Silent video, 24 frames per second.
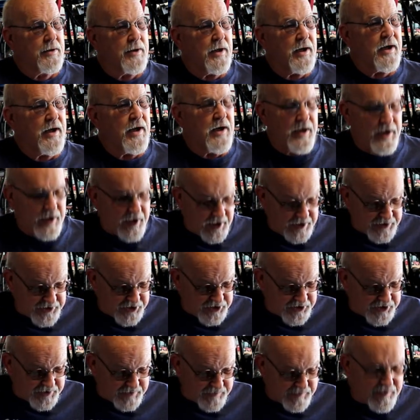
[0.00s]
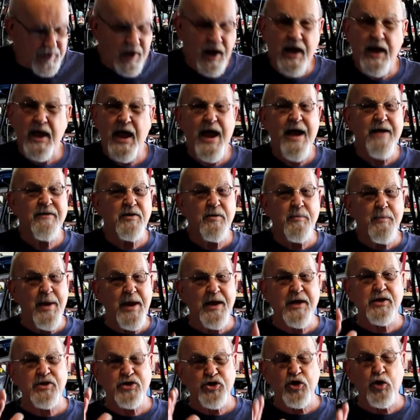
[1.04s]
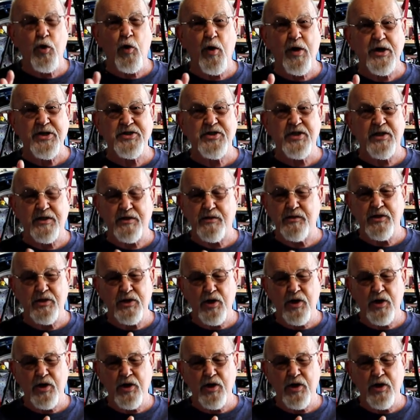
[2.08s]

And I had to make a choice that,